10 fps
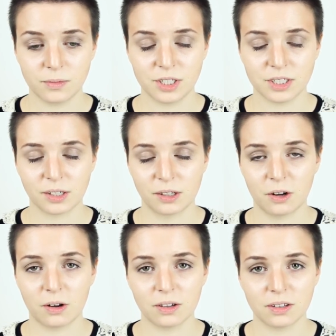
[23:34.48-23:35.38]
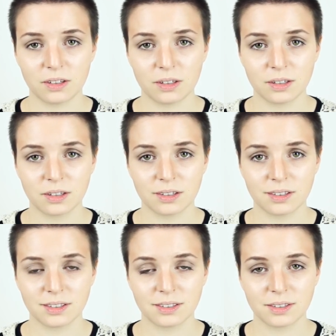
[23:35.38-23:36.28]
Which is a lot.
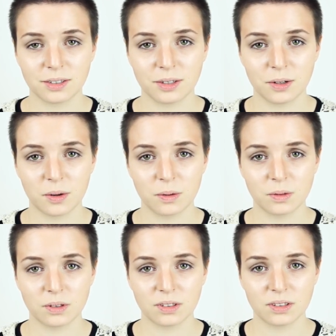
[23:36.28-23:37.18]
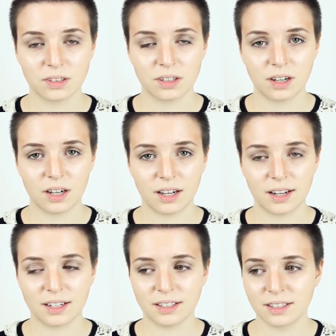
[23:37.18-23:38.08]
You know,
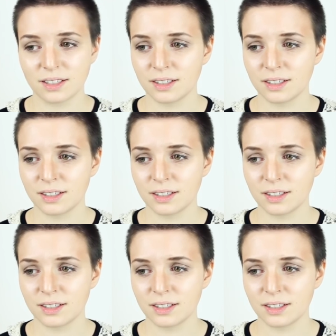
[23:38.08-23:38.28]
I